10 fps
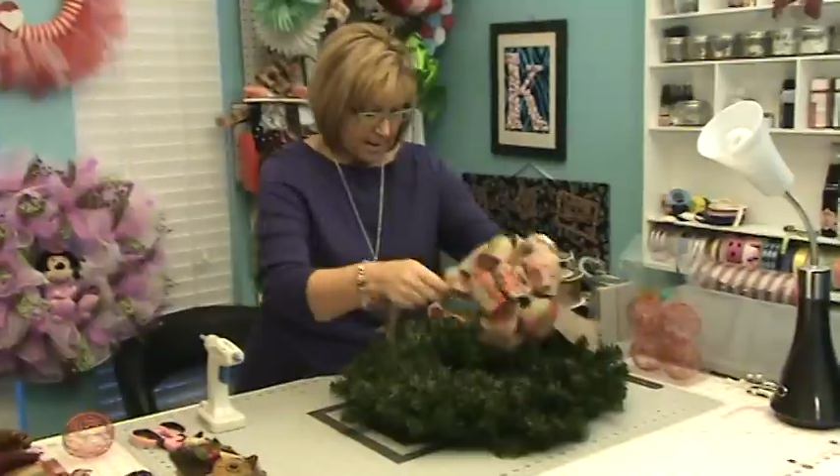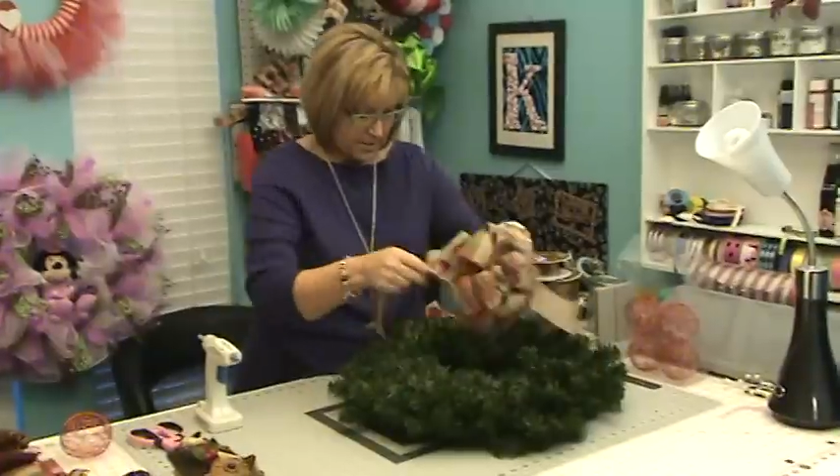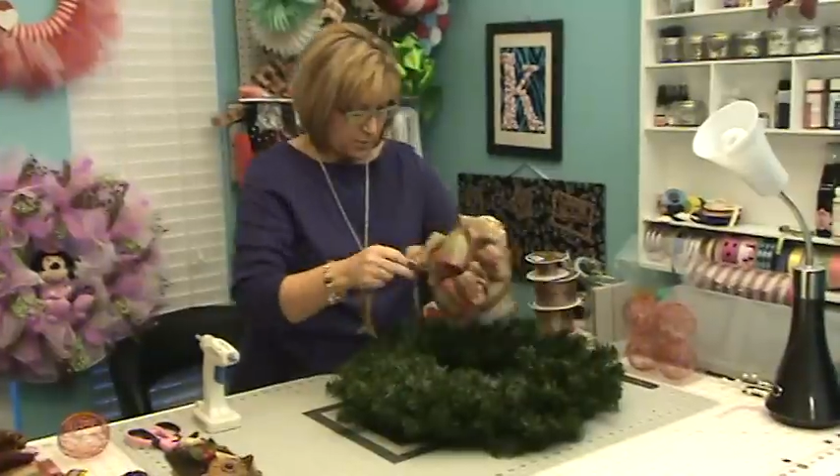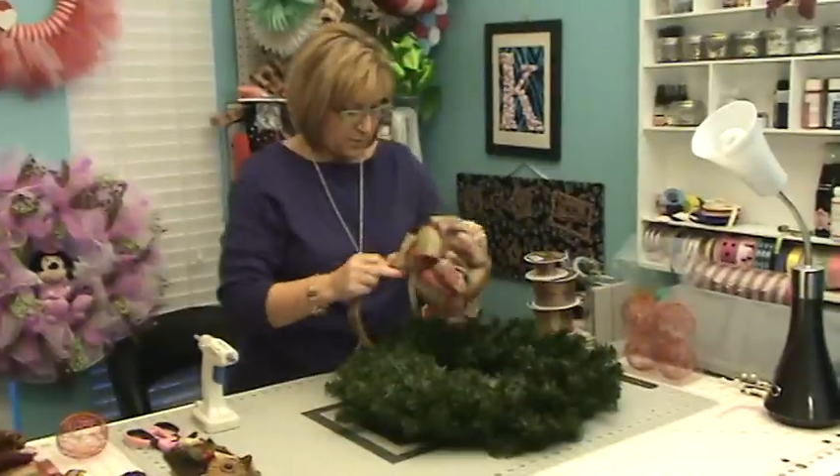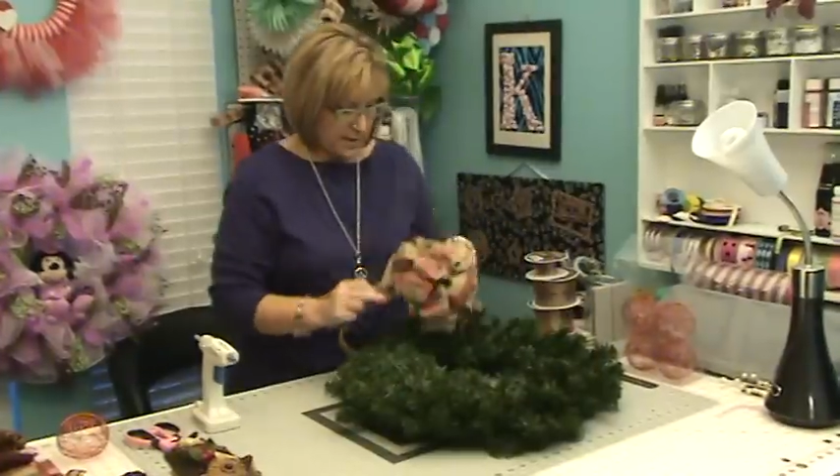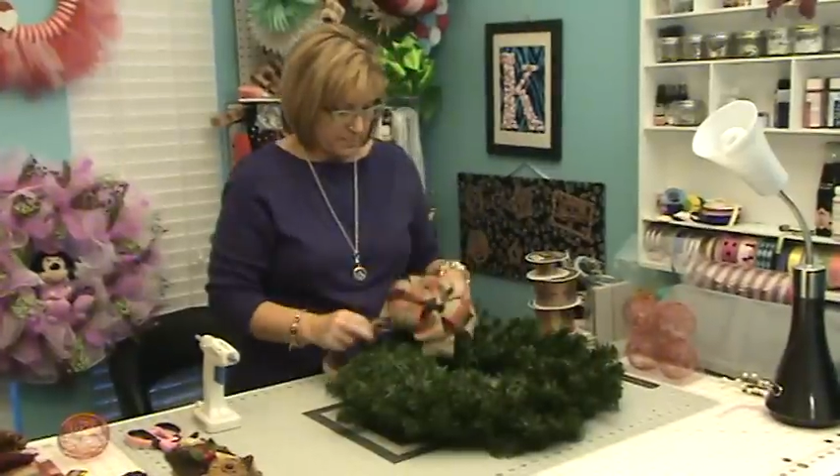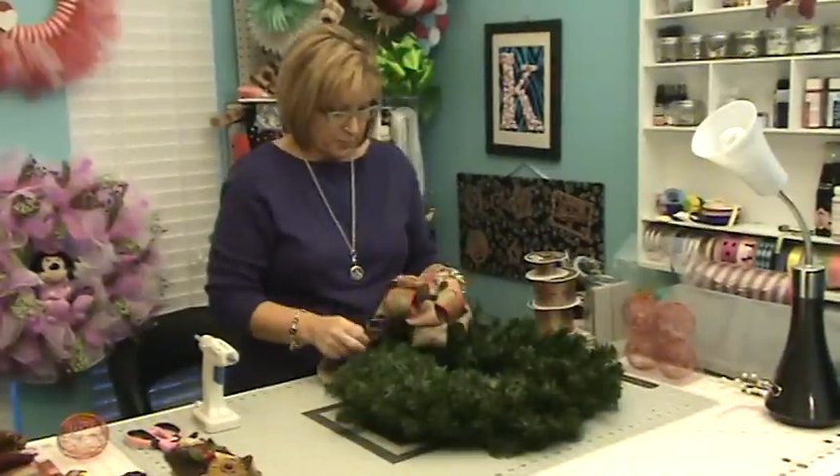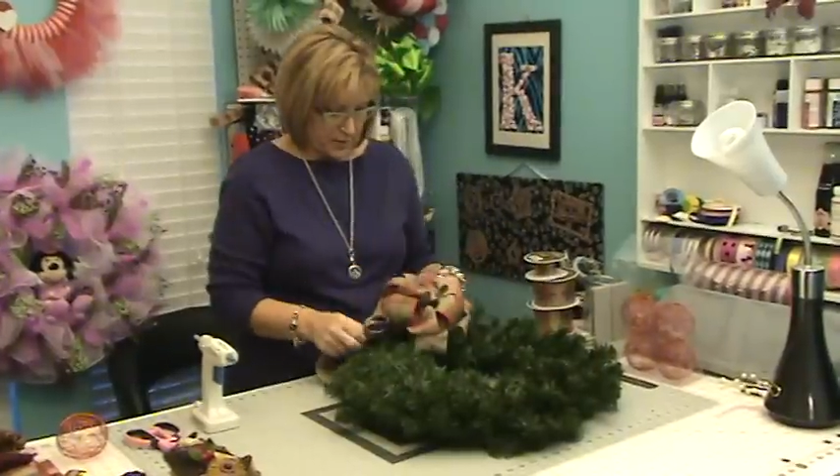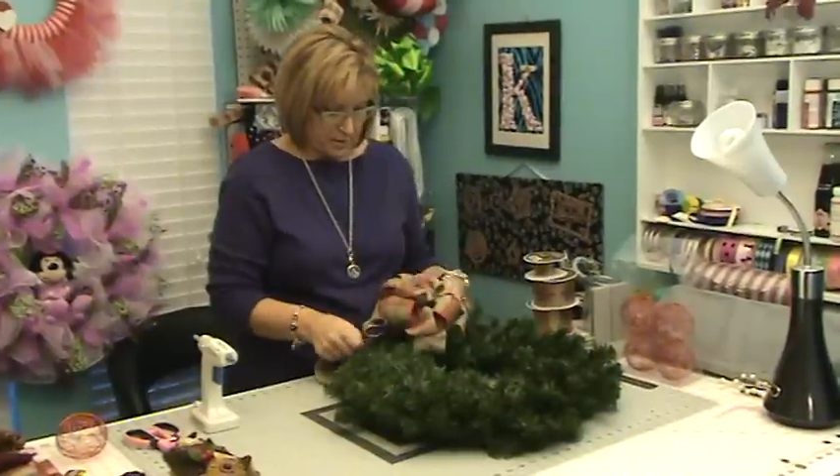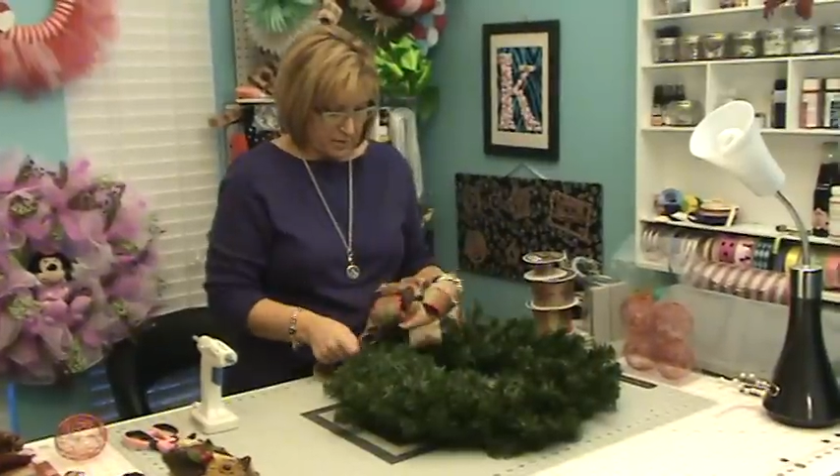You can
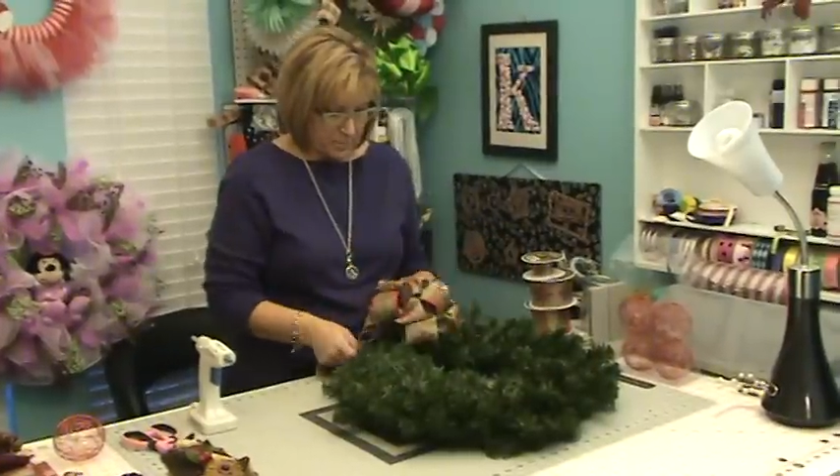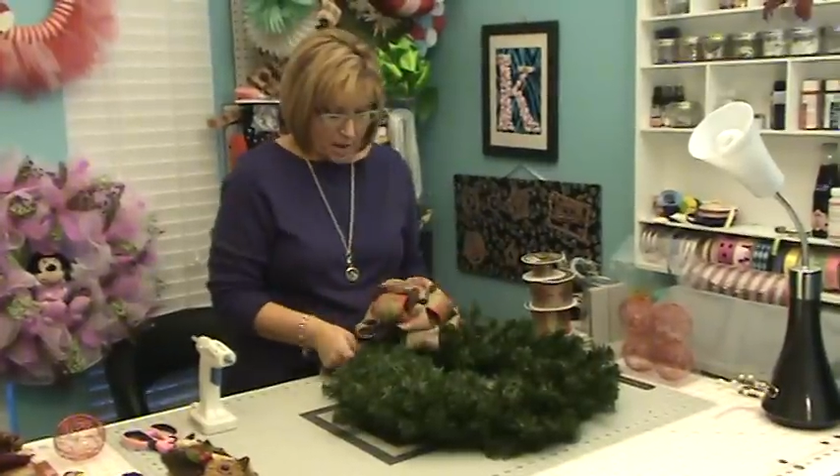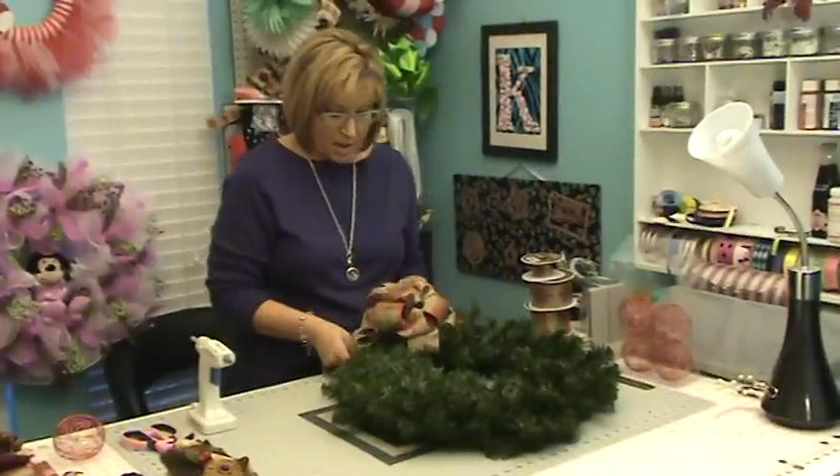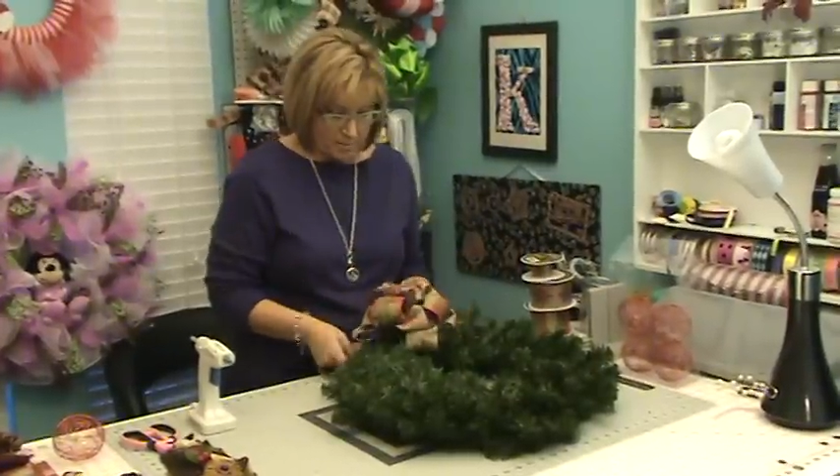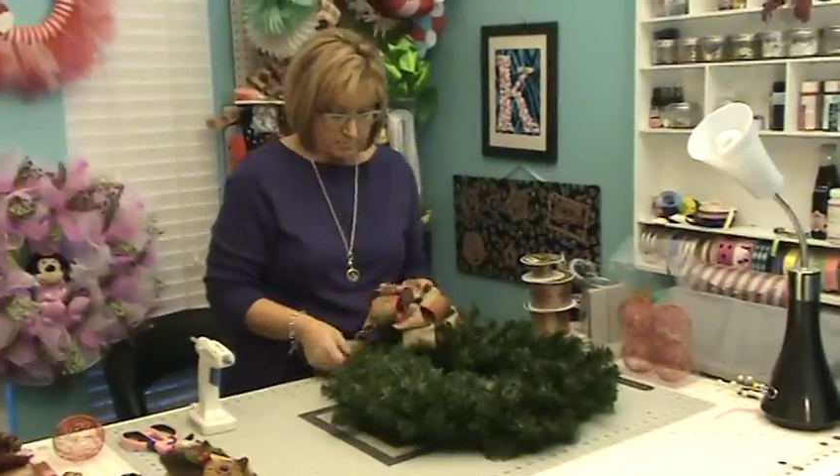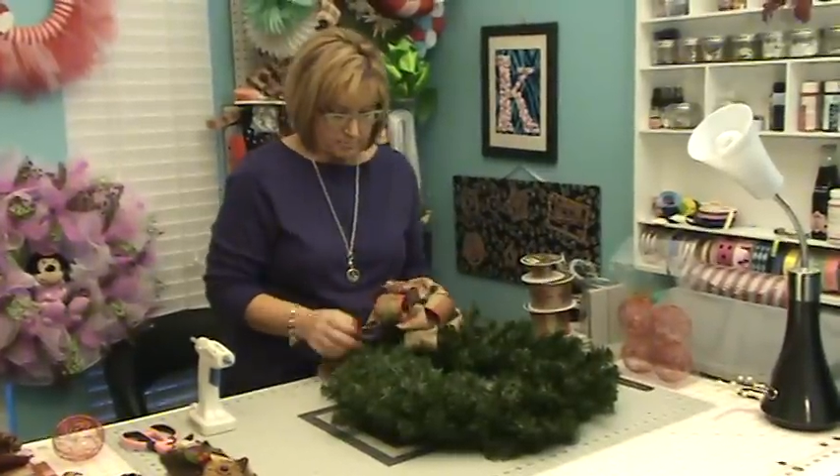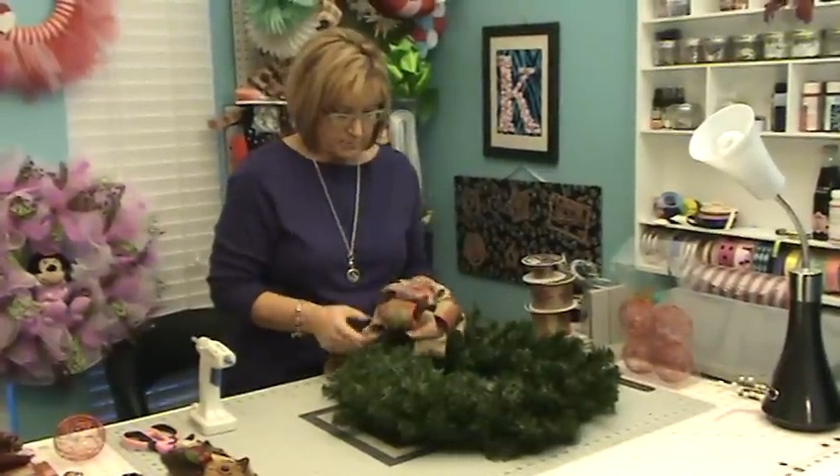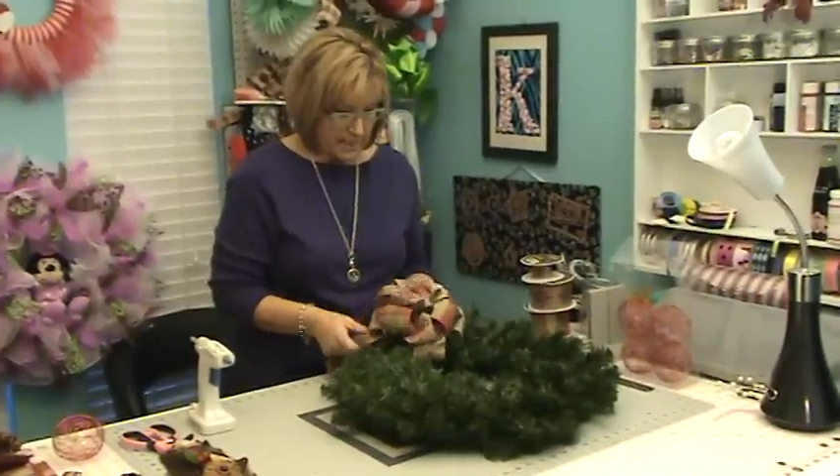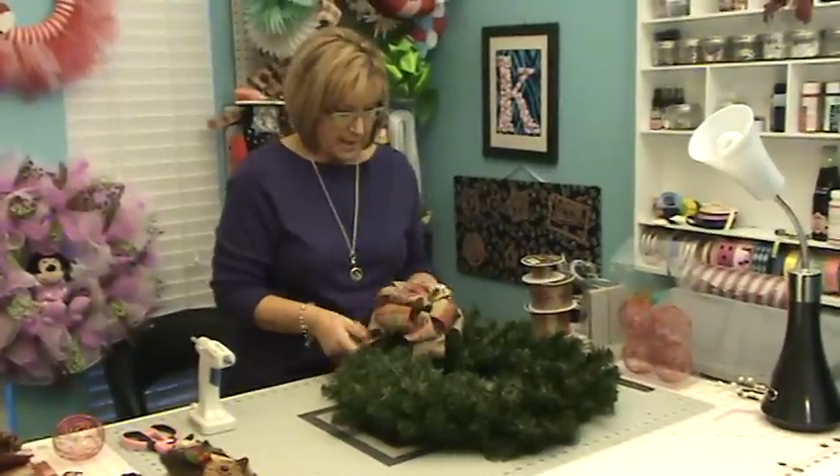put it on the bottom,